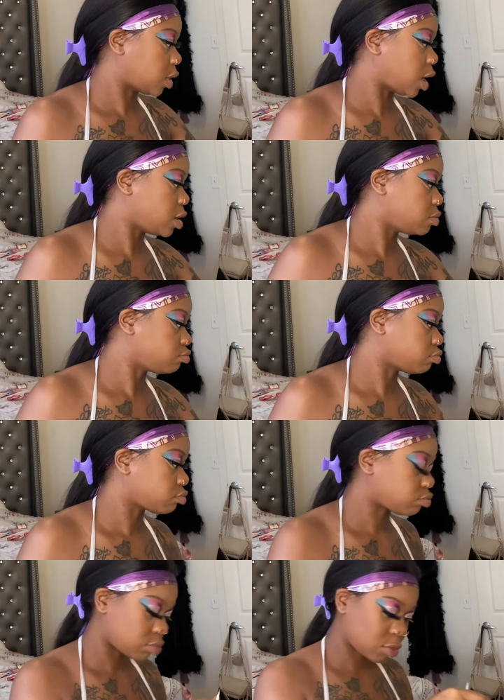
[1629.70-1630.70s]
Okay.
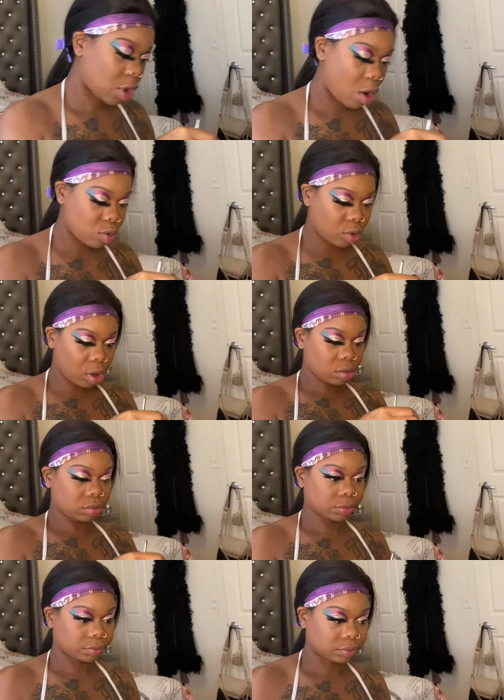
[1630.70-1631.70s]
Okay.
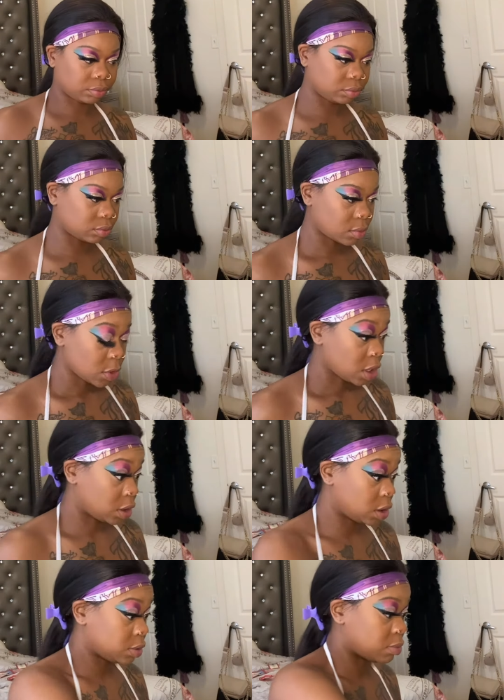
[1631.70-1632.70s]

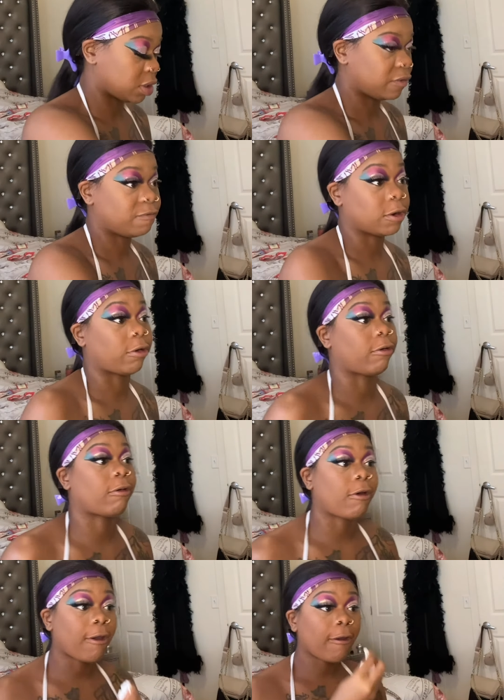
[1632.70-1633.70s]
This motherfucker
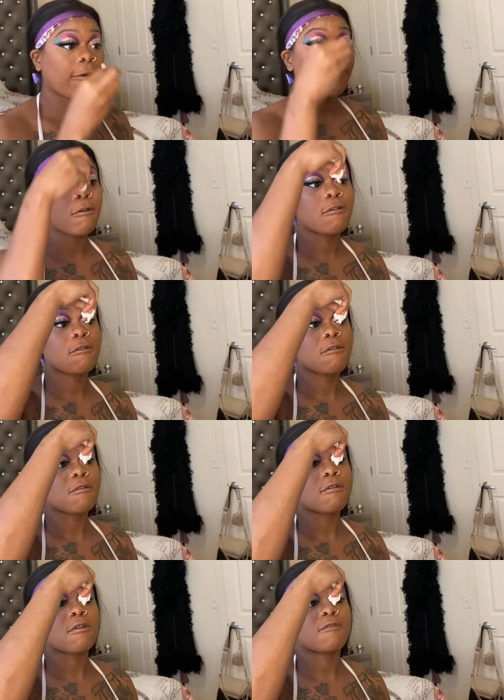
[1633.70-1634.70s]
eye.
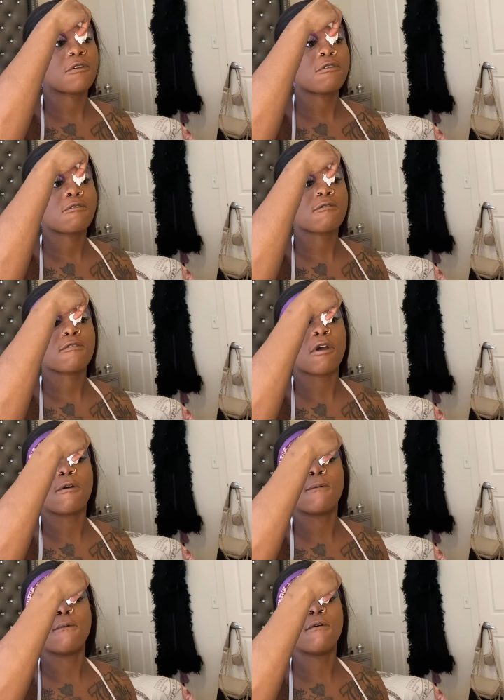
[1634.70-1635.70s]
If it don't start
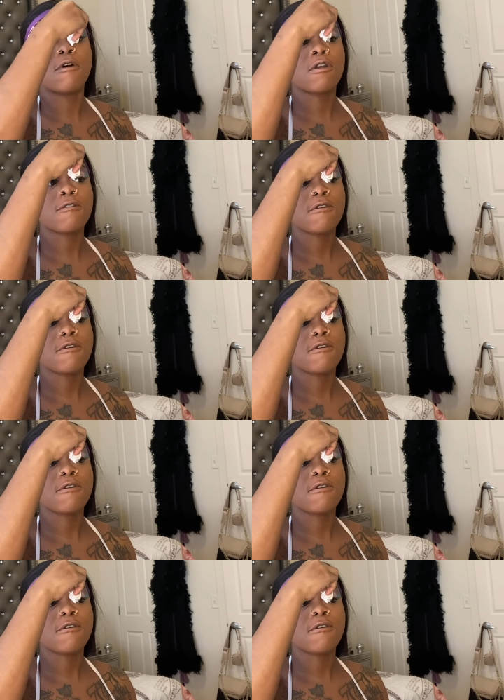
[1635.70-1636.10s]
watering.